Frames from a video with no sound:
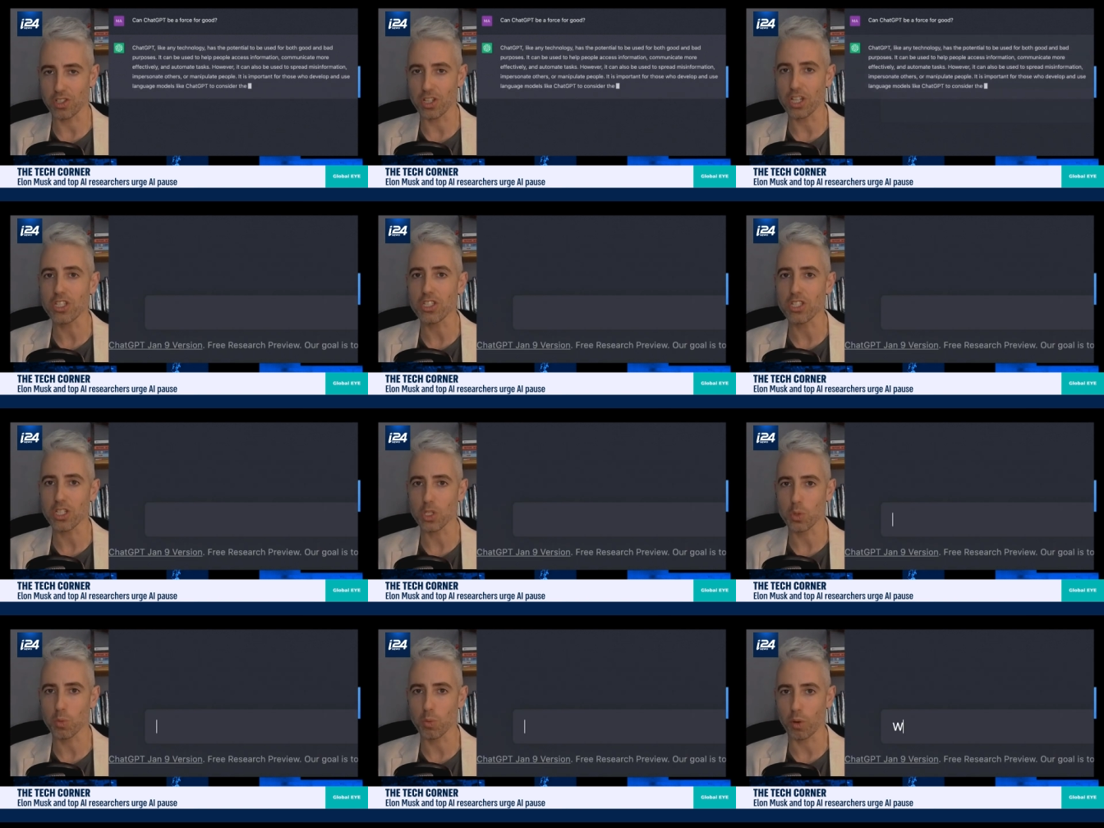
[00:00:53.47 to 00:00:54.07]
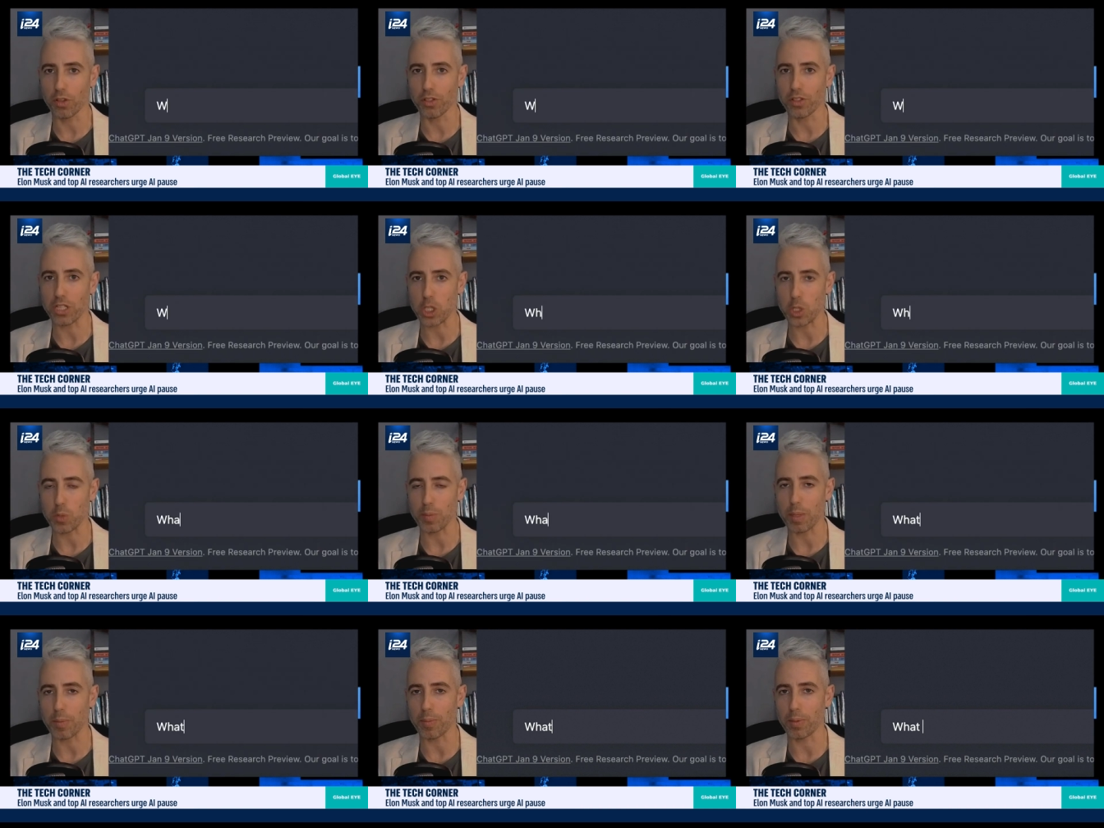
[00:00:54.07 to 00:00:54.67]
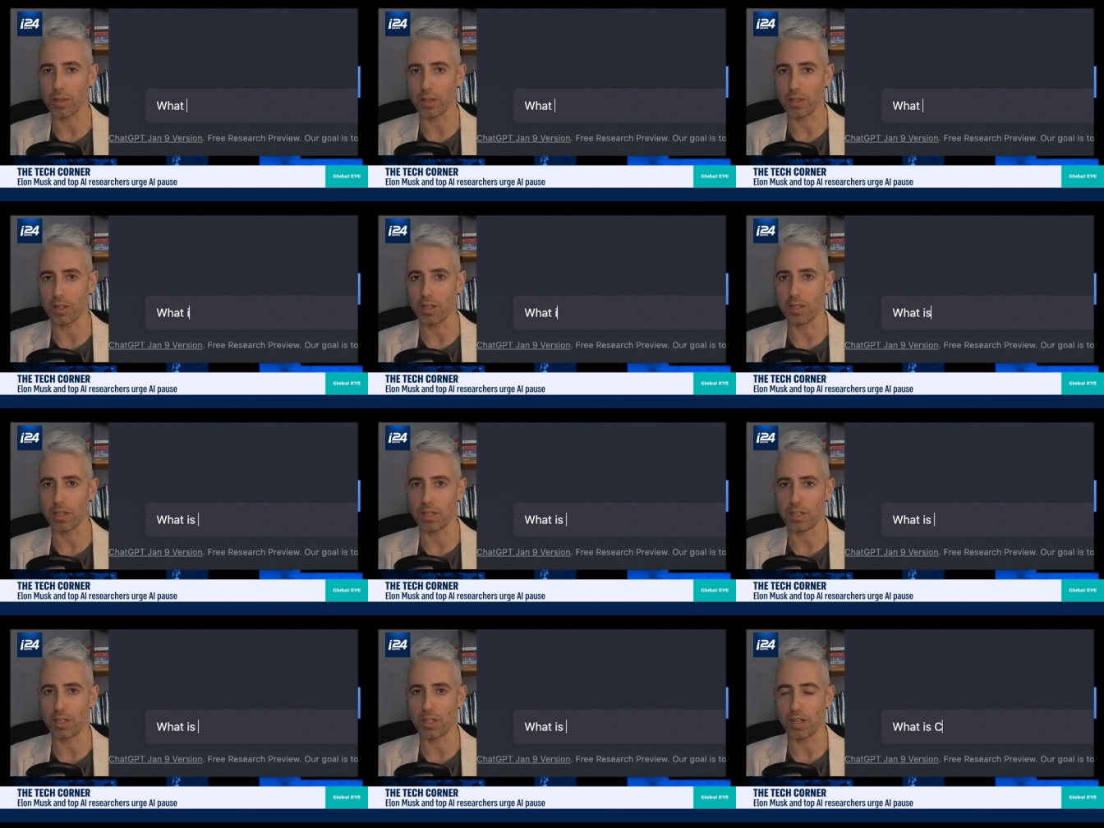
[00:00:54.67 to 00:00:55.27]
this is what these people
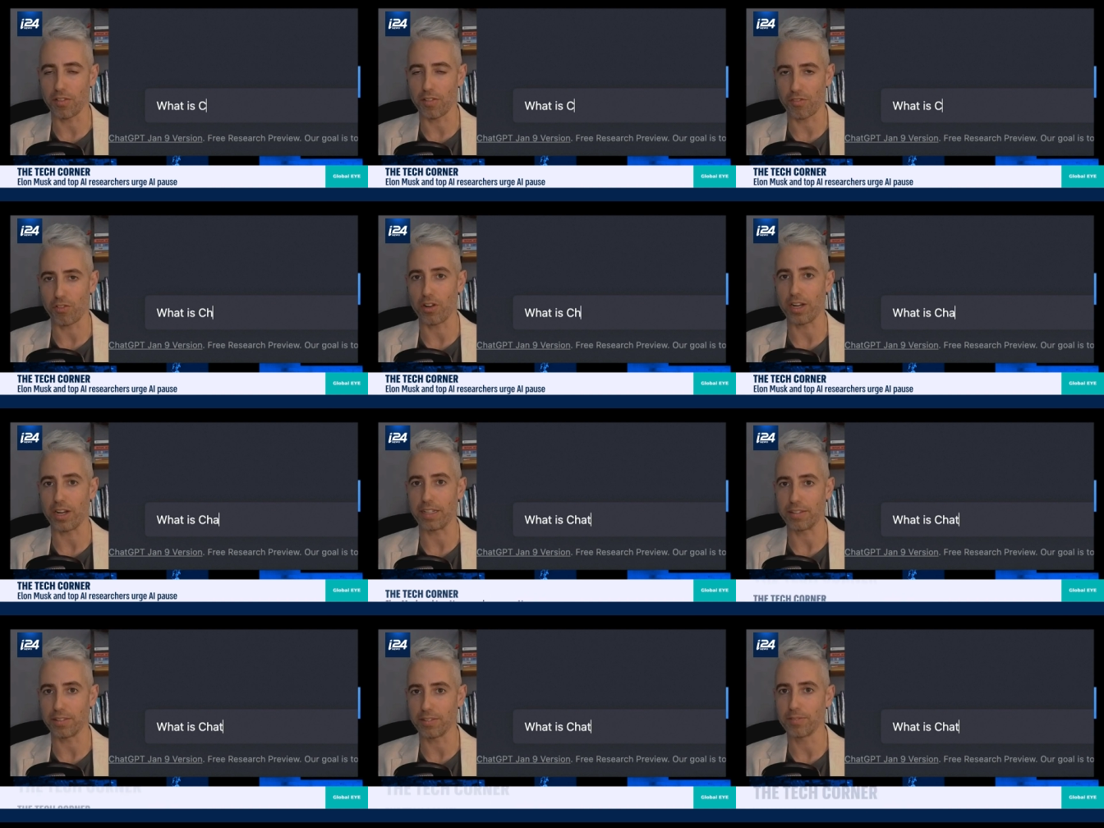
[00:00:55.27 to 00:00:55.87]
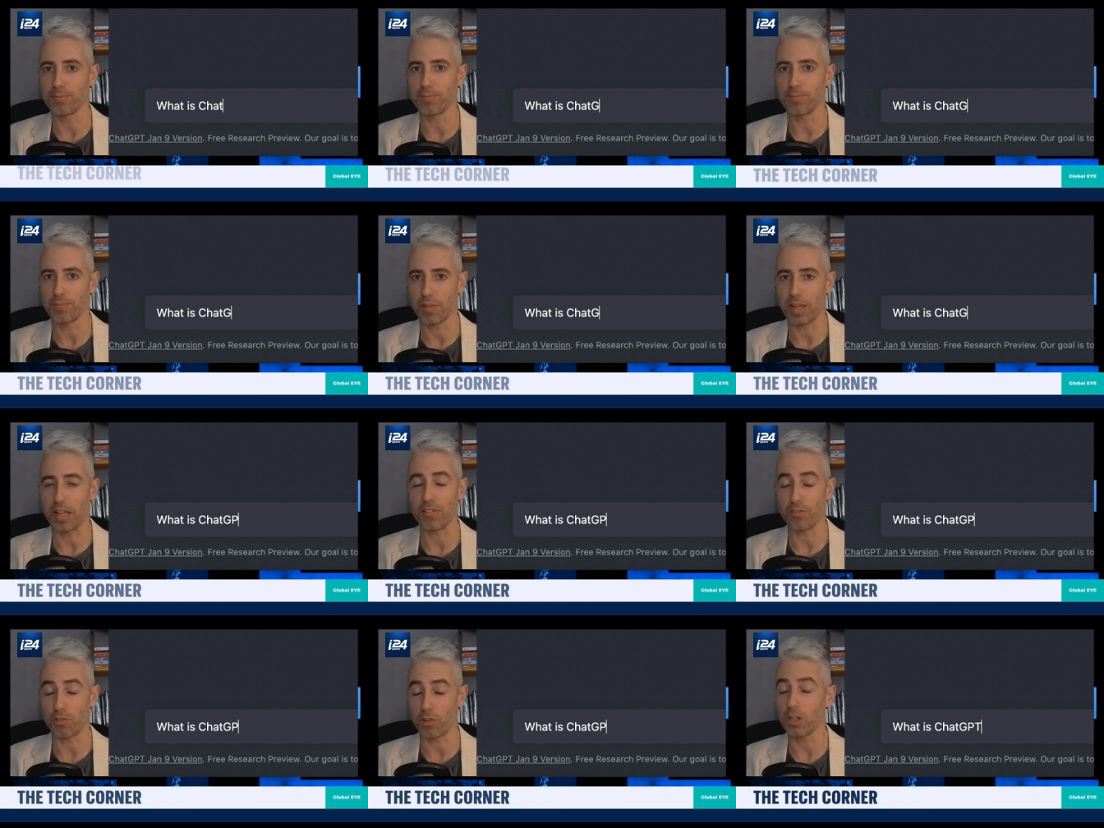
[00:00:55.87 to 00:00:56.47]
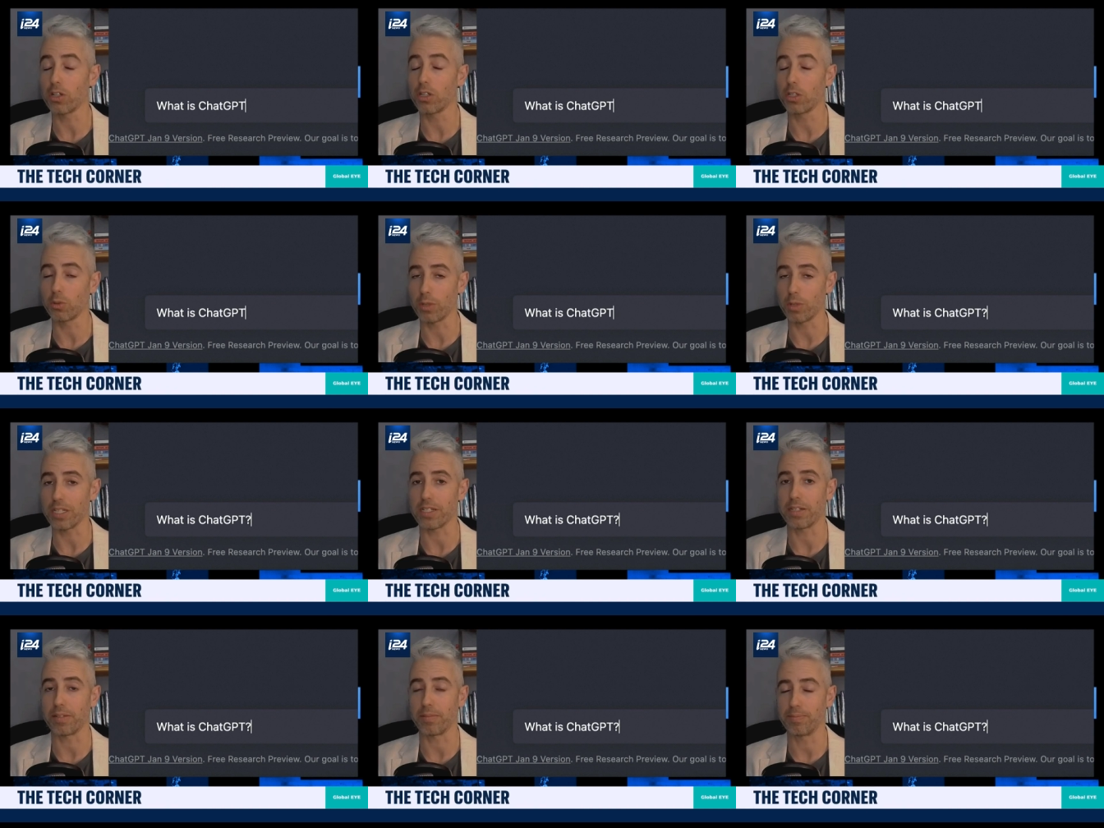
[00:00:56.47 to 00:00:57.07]
are afraid, and for a good
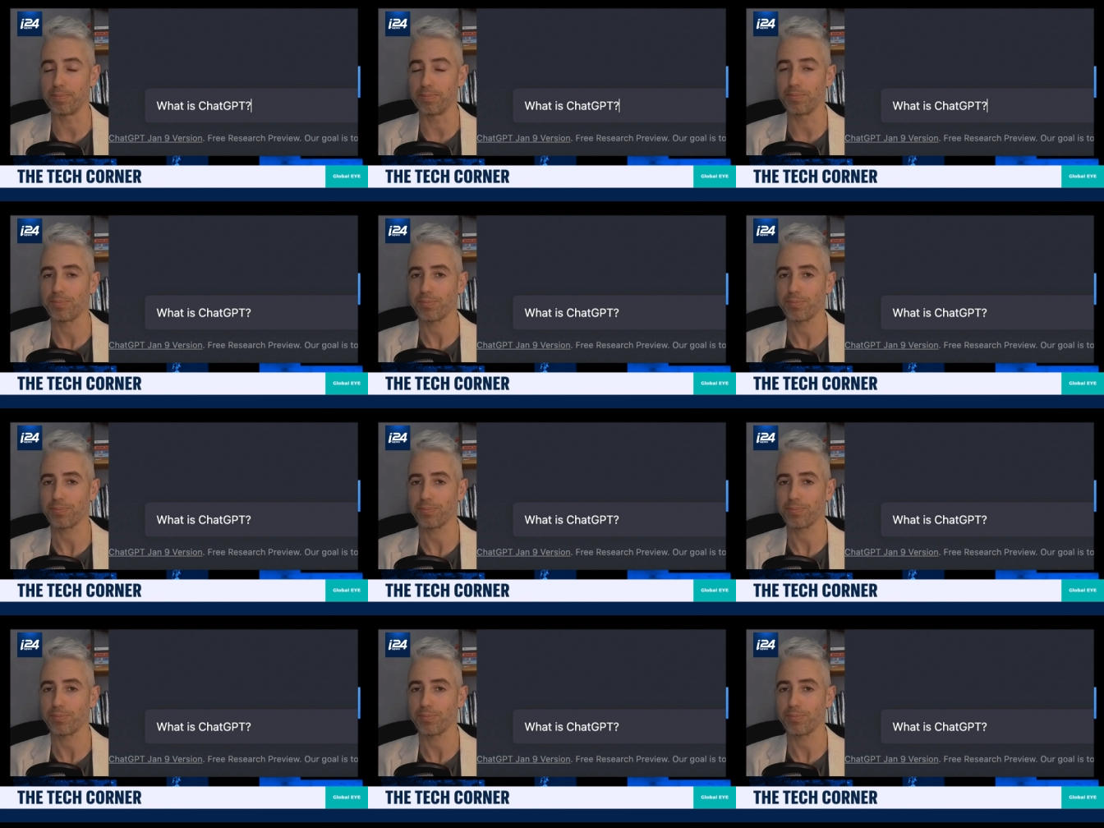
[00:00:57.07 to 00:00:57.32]
reason.